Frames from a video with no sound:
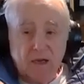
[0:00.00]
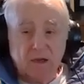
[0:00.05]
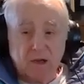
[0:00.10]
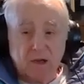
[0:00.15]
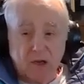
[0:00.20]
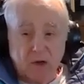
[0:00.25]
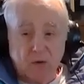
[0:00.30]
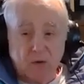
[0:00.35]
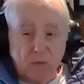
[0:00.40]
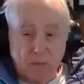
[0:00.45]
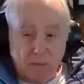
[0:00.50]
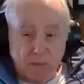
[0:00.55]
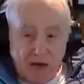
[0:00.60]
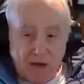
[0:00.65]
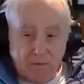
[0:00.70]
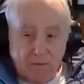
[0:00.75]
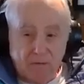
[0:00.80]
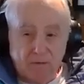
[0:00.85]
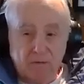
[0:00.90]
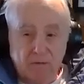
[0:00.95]
to go
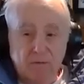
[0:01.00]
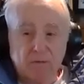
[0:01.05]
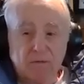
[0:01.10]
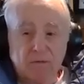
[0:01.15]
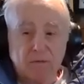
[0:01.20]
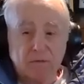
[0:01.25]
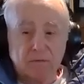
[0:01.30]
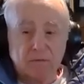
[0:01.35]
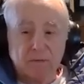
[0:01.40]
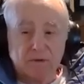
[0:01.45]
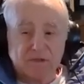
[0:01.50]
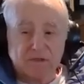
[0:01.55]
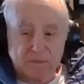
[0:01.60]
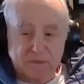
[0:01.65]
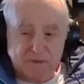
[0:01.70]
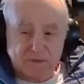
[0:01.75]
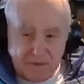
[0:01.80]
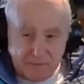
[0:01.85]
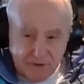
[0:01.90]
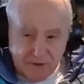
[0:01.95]
about a
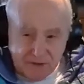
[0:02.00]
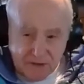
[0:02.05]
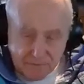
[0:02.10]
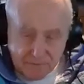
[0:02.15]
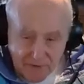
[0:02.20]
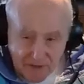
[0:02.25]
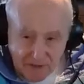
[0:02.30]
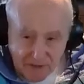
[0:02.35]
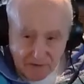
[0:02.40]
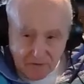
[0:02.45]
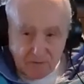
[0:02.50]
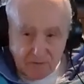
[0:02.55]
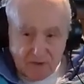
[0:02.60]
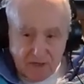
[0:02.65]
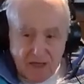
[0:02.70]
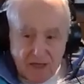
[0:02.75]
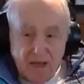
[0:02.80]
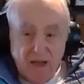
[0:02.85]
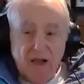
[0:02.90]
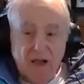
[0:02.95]
specific event.
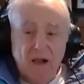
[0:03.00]
Okay.